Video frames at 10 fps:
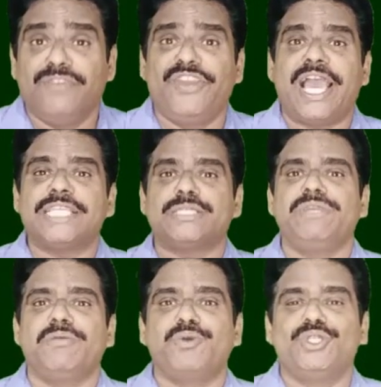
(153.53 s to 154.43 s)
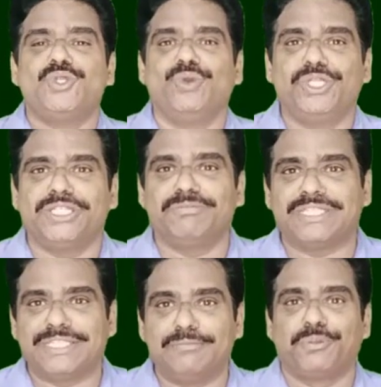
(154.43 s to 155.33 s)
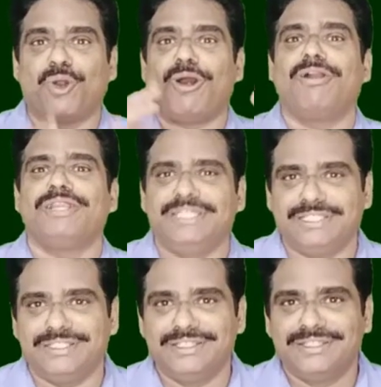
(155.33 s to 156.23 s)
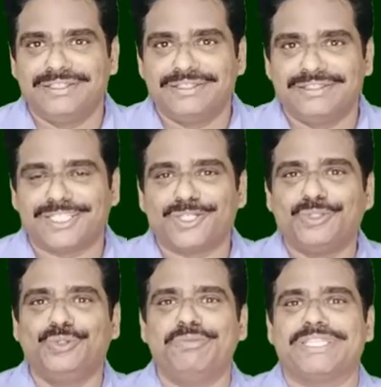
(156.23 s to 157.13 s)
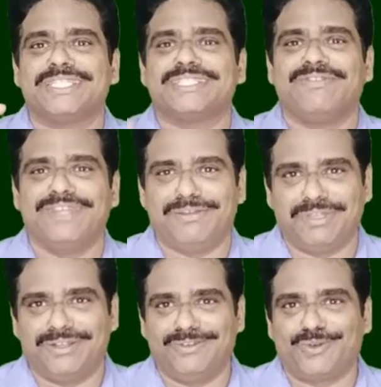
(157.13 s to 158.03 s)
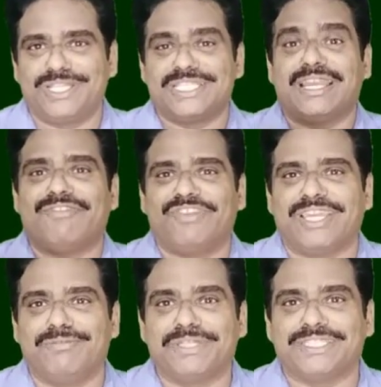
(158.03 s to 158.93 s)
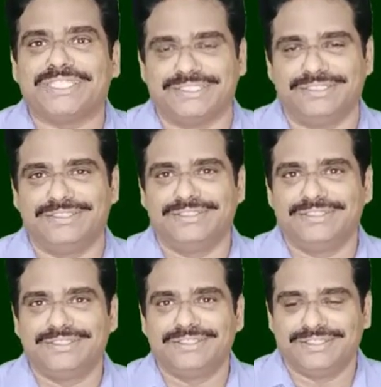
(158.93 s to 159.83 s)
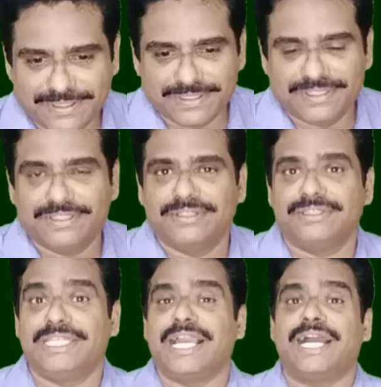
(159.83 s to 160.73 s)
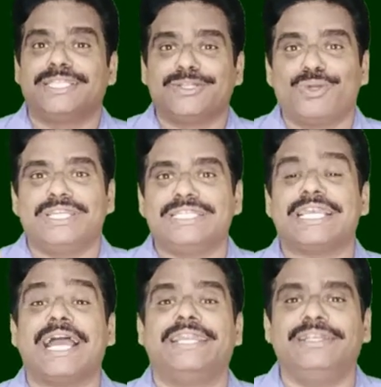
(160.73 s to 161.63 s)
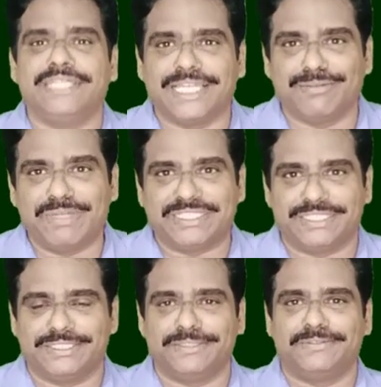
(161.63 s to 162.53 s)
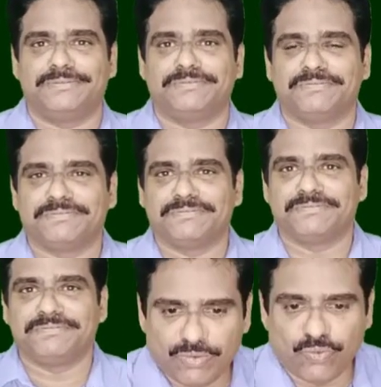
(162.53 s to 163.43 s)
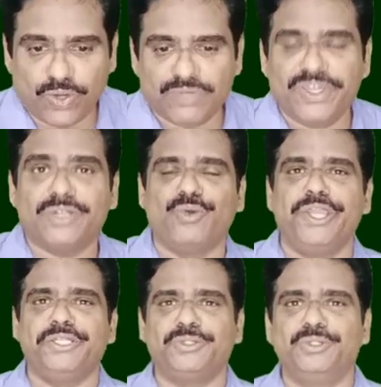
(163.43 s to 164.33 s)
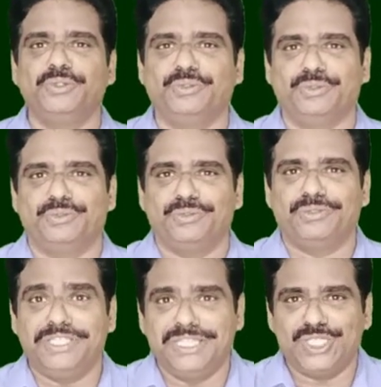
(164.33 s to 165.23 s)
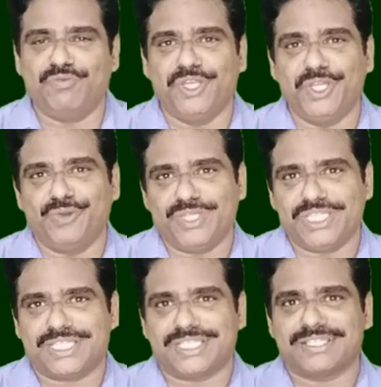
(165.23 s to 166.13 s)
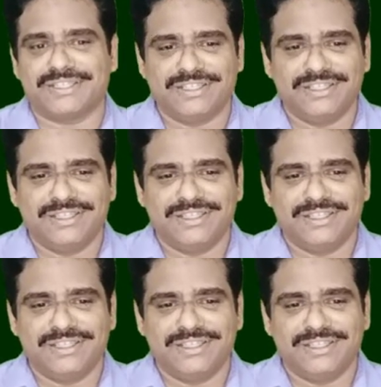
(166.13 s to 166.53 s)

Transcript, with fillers: If you ask me about the solution method broadly, there are two methods available one is graphical method the other one is analytical method what we are going to do in this video is